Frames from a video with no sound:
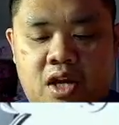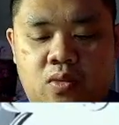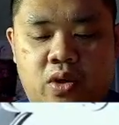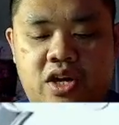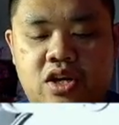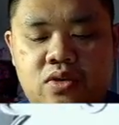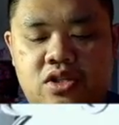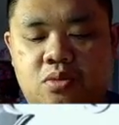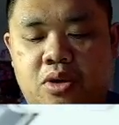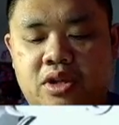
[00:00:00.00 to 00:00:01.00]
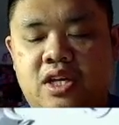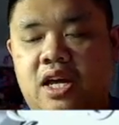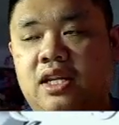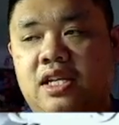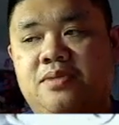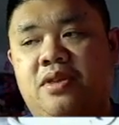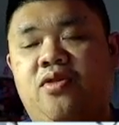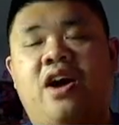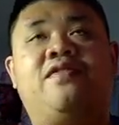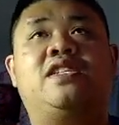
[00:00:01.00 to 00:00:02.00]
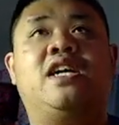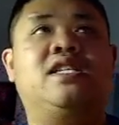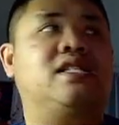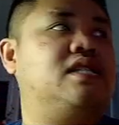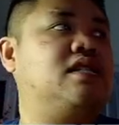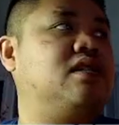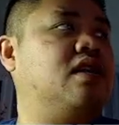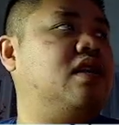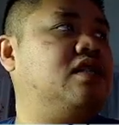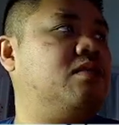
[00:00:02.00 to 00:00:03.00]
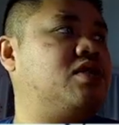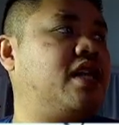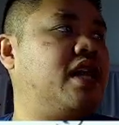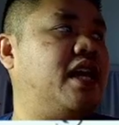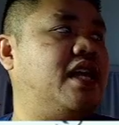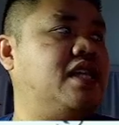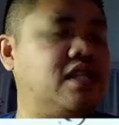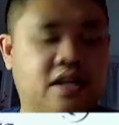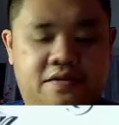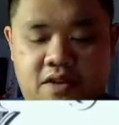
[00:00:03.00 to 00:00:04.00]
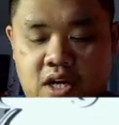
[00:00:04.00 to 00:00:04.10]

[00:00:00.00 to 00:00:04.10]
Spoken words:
What you do is you put the Elizabeth Craft Designs double-sided adhesive